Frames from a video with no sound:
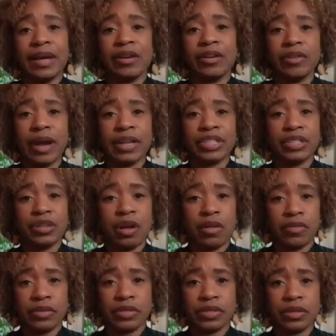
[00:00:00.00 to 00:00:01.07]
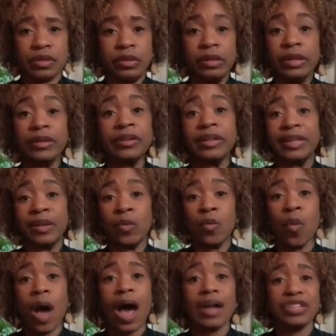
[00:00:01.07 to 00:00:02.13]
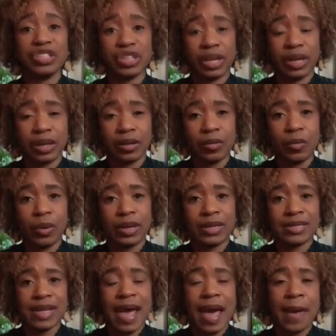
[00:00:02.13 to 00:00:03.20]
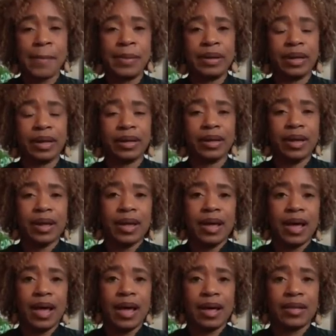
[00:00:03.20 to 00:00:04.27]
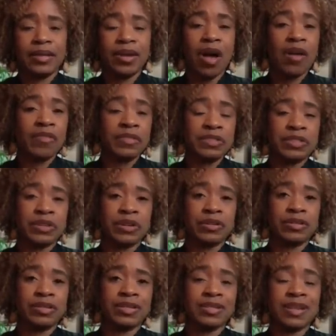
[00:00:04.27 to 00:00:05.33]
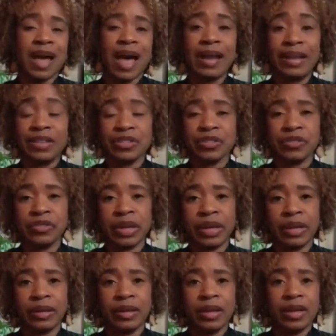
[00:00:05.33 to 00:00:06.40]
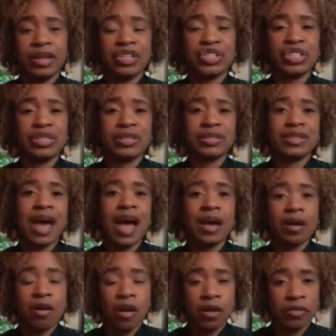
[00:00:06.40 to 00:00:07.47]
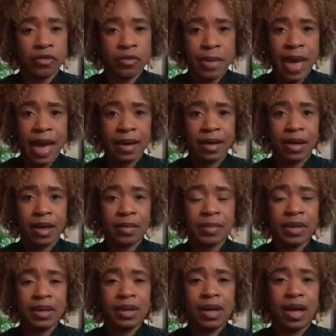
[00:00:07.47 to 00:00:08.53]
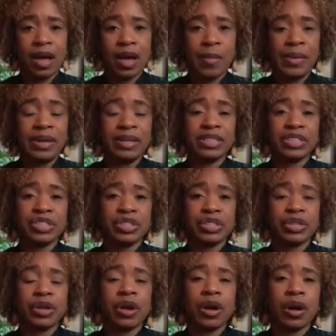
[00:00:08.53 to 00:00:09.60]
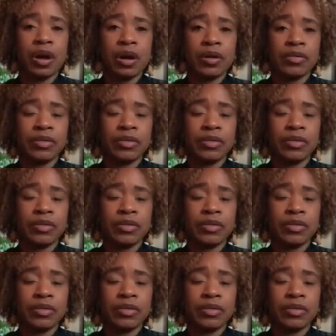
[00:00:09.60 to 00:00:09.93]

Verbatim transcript: a correction officer literally watching what is happening. The officer does not intervene. She does not call for backup. In addition to her,